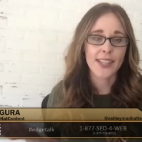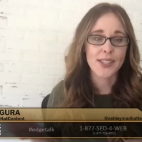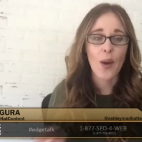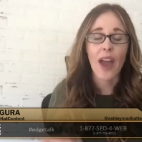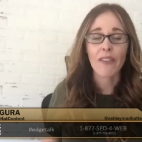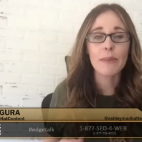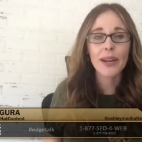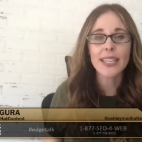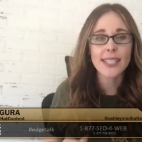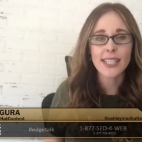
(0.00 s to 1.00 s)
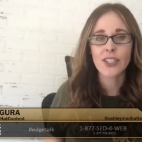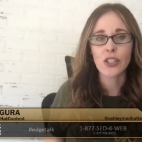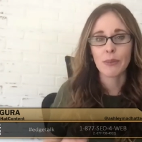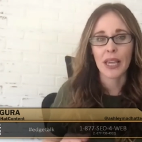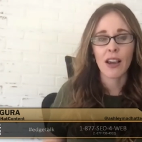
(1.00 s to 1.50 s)
and so everybody's
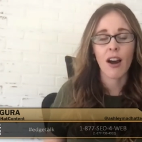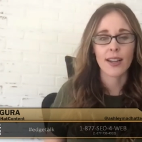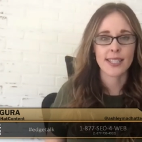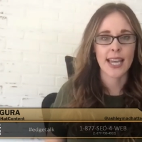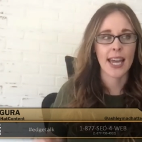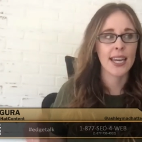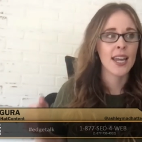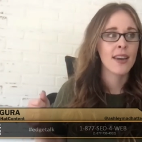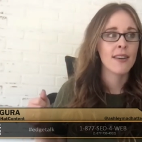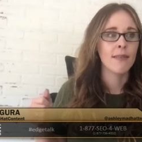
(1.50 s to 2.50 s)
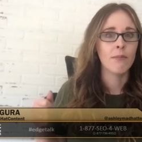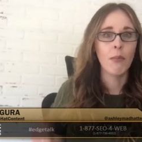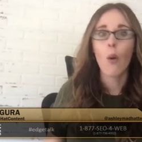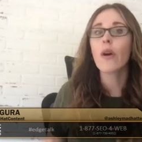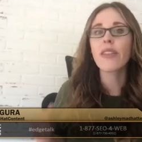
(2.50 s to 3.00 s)
consuming content
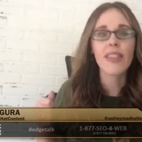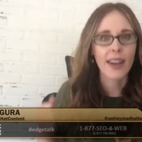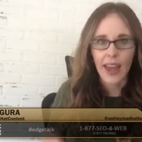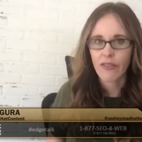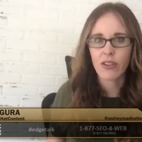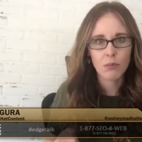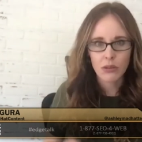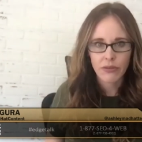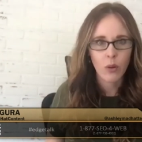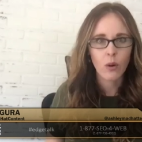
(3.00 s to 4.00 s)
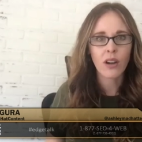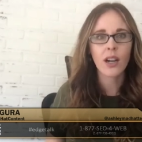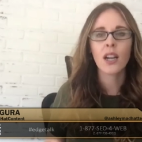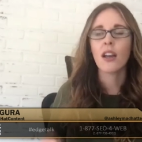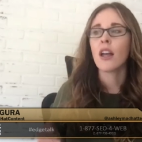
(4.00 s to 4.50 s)
more than ever
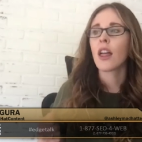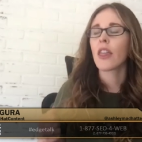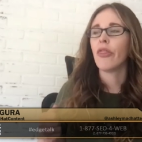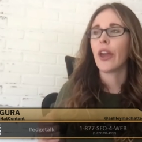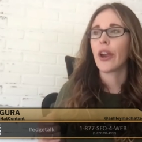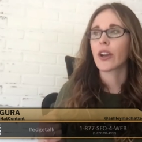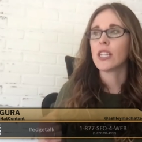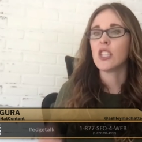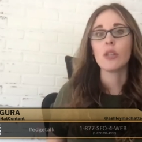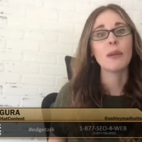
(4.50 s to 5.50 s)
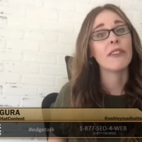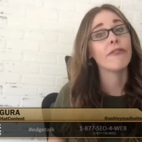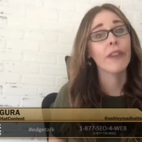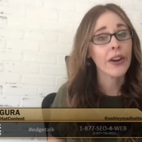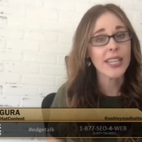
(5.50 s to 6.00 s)
before, they're
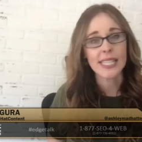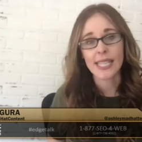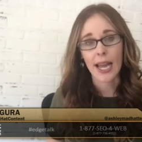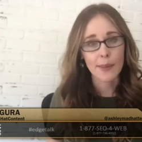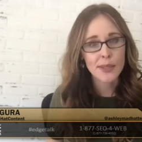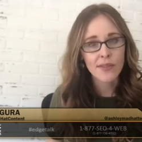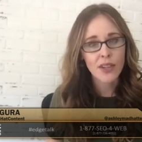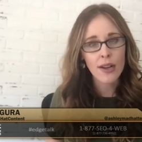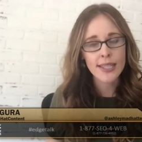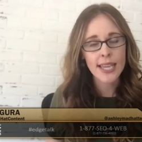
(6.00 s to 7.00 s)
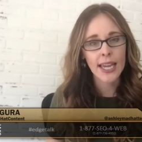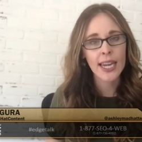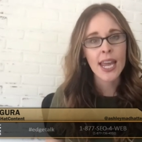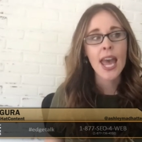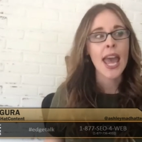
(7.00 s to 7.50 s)
consuming various types of
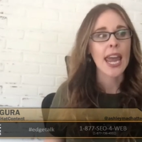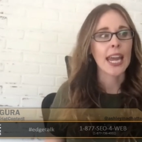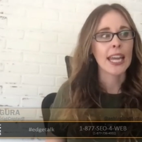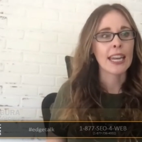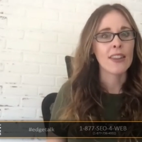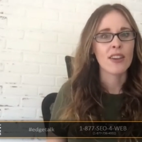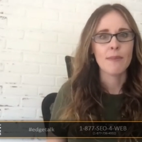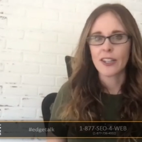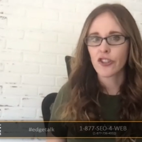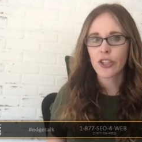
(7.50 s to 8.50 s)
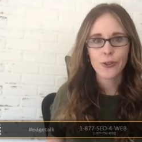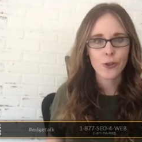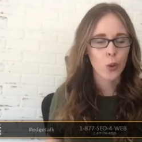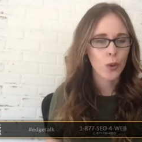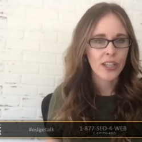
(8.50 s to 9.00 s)
content, and the metrics are
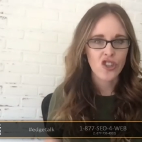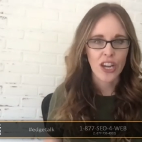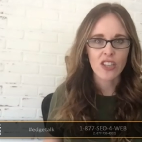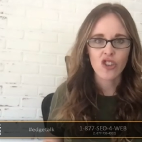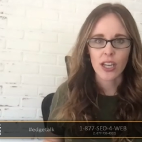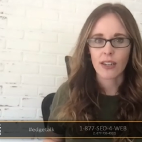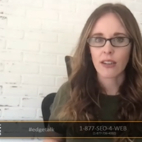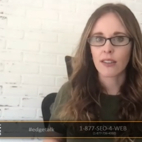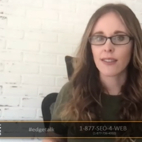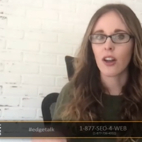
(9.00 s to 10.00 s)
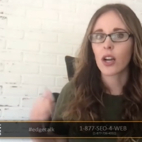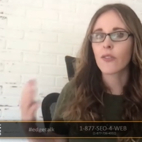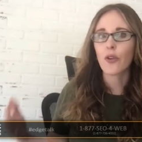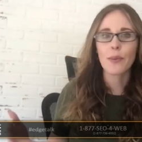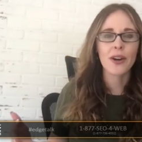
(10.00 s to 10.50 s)
totally changing.
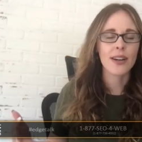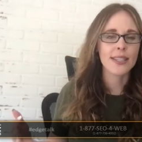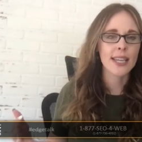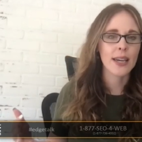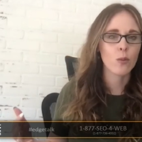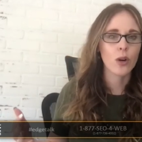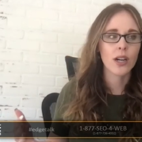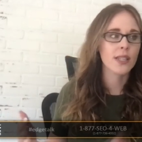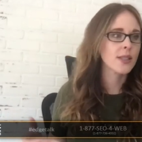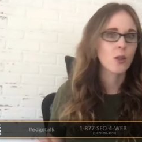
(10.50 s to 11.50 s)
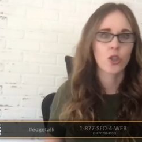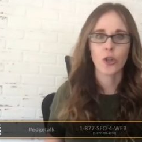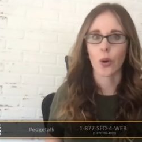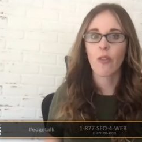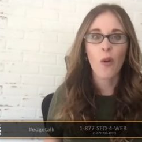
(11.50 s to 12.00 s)
Long form content works,
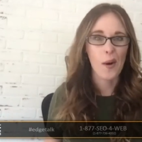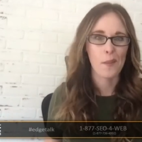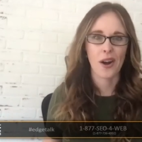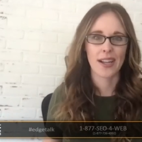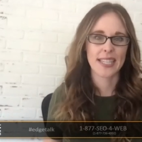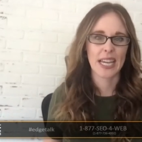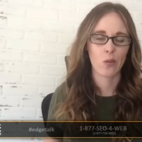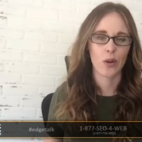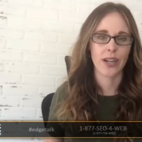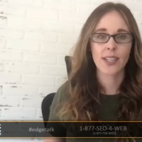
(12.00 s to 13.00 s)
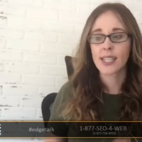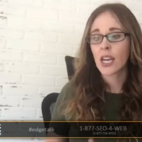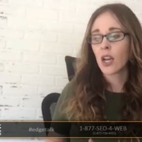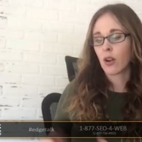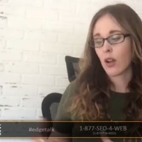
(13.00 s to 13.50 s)
short form content works. Wow.